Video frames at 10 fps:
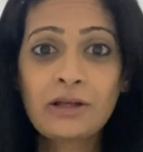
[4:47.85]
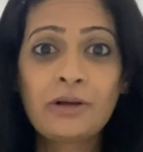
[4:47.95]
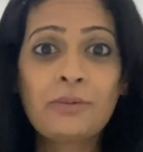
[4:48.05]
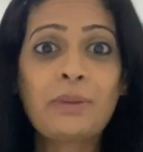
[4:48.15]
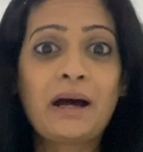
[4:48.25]

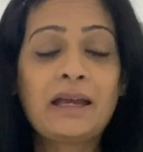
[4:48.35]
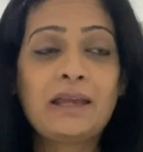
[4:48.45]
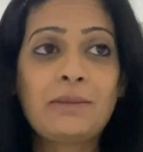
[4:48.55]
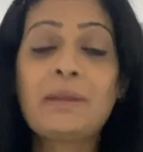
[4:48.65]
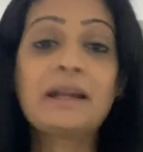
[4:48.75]

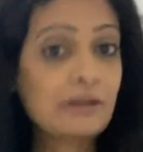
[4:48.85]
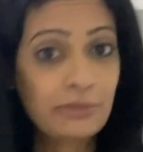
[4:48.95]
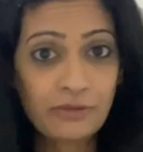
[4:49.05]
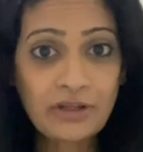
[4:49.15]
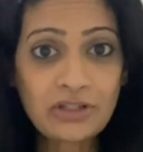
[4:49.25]
by medical
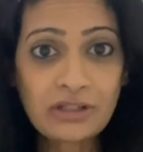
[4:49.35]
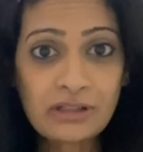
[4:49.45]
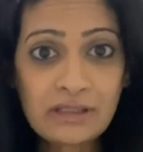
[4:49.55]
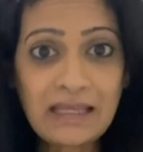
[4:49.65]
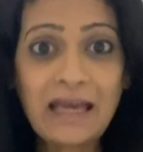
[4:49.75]

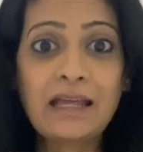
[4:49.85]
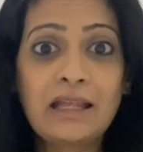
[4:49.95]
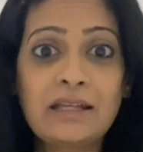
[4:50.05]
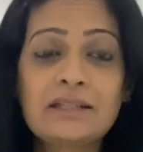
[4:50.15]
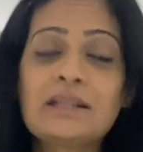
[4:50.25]
professionals
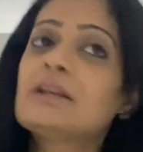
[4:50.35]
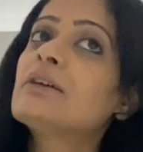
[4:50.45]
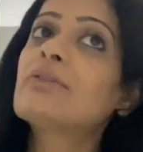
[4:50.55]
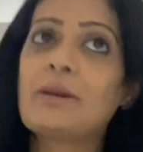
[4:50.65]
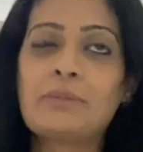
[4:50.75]
and
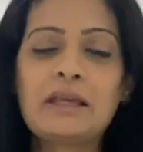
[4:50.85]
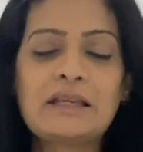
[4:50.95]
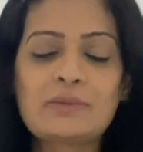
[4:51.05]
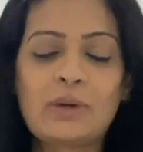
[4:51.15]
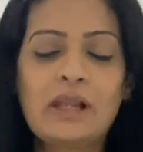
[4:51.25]
family
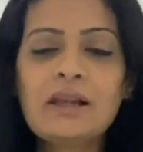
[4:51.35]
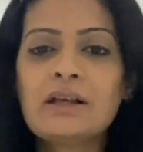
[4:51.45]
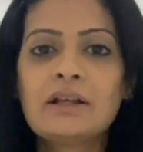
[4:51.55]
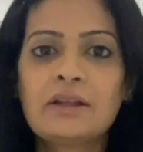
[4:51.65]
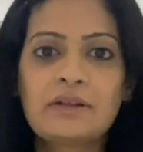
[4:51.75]
as well.
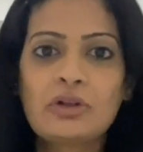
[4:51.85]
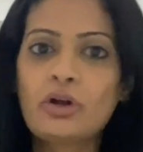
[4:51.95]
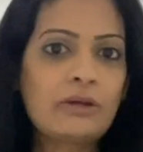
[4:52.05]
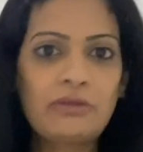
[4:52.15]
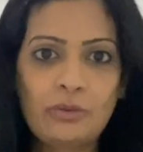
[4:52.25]

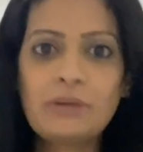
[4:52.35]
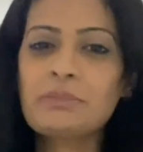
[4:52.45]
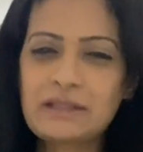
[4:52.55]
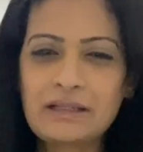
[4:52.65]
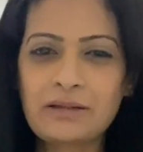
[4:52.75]
Not everyone,
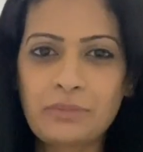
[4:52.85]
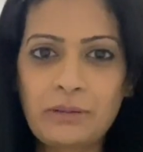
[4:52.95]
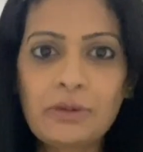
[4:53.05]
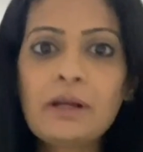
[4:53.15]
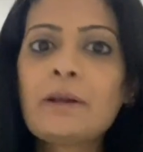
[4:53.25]
but certain
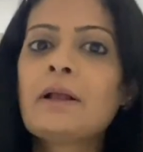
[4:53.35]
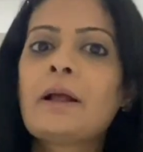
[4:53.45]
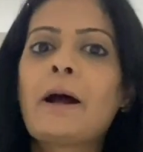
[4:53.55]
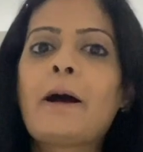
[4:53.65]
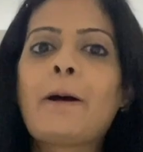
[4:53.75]
people.
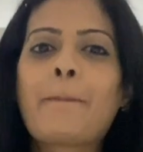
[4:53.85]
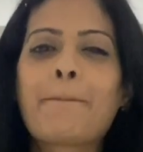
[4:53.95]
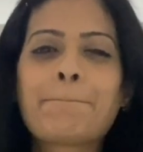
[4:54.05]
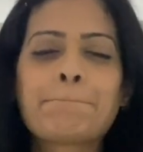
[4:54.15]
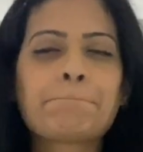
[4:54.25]

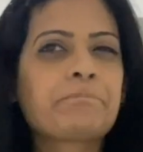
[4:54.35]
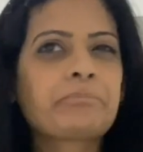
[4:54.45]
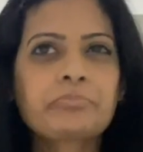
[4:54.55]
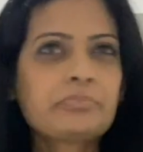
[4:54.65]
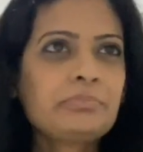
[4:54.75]
Um,
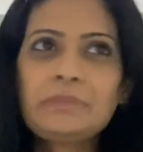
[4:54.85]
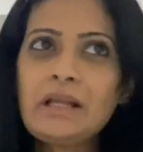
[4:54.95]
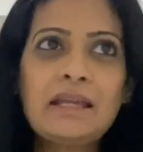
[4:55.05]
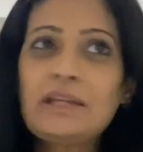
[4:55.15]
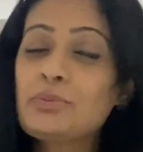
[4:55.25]

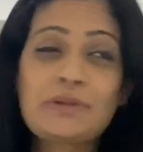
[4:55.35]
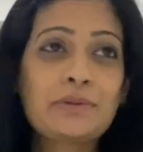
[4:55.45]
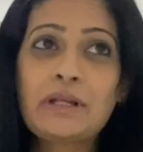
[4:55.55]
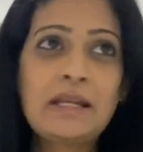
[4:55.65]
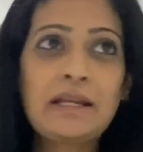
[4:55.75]
it
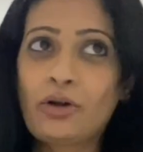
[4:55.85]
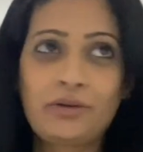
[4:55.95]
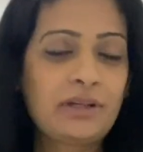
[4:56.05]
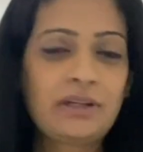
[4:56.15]
was really not